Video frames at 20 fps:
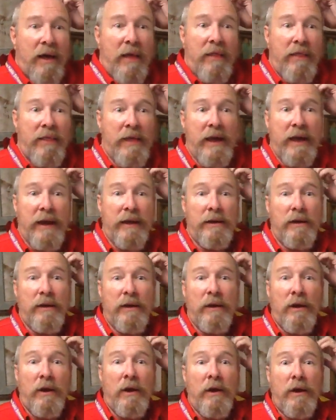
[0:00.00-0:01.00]
then
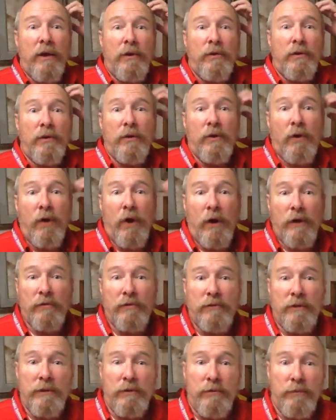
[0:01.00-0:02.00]
you're
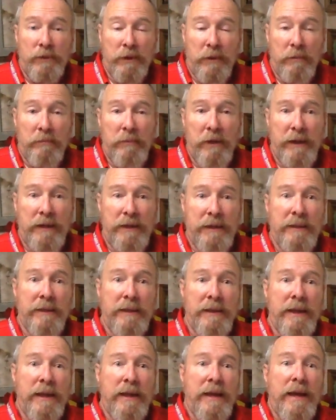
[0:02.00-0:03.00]
costing real money
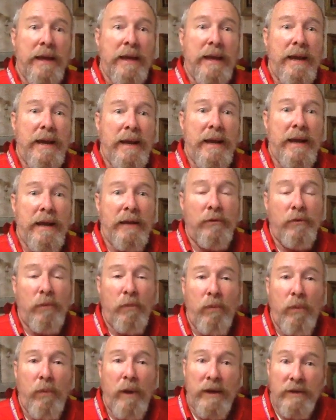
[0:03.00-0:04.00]
and
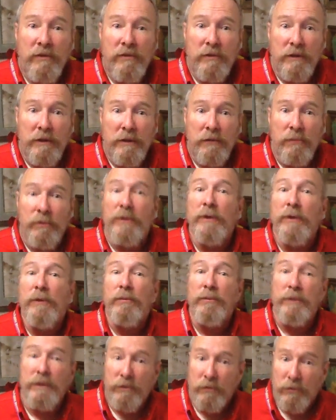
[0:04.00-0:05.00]
wasting real
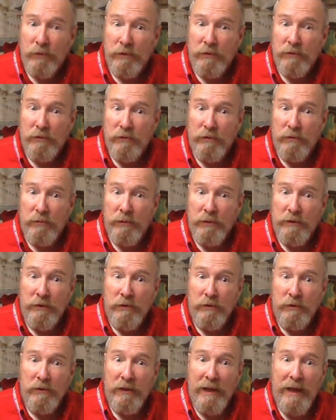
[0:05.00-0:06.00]
resources when you
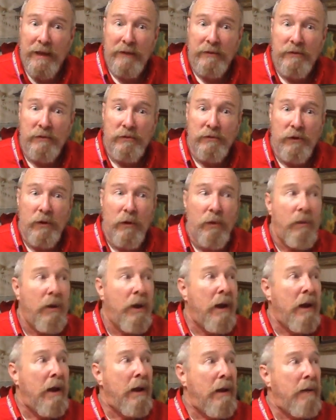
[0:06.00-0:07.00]
do that. So
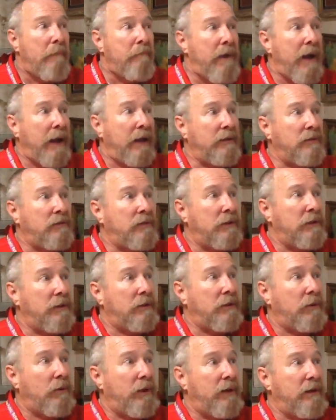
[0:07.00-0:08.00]
balancing
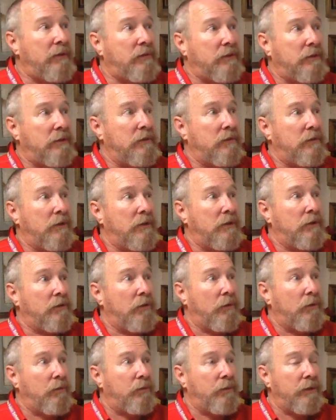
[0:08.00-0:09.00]
equations is
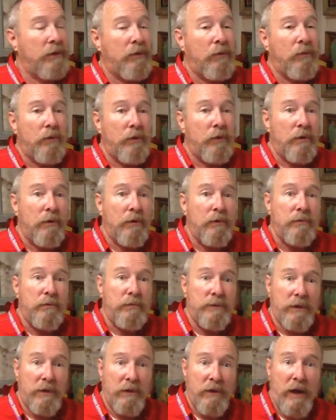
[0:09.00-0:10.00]
a real-world,
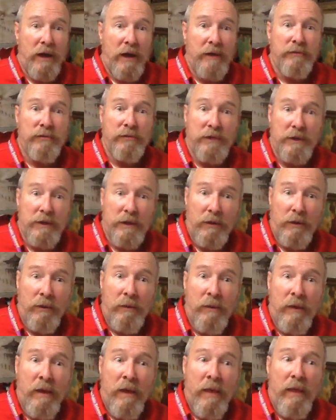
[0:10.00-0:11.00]
real-life
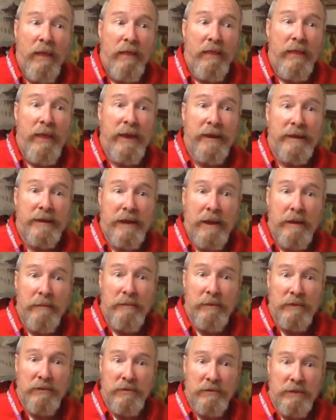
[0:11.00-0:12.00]
skill that
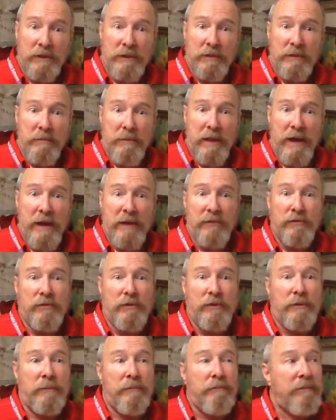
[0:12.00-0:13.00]
chemists need to
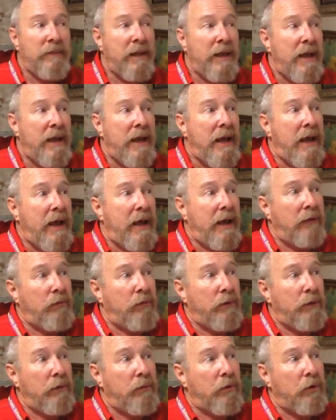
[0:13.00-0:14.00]
master, and
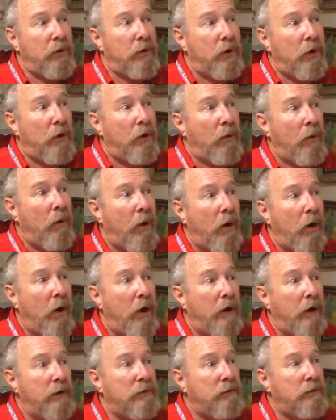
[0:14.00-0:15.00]
we will go
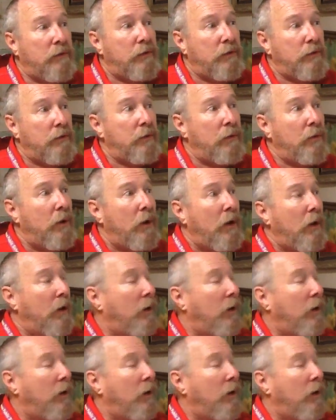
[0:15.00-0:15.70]
on to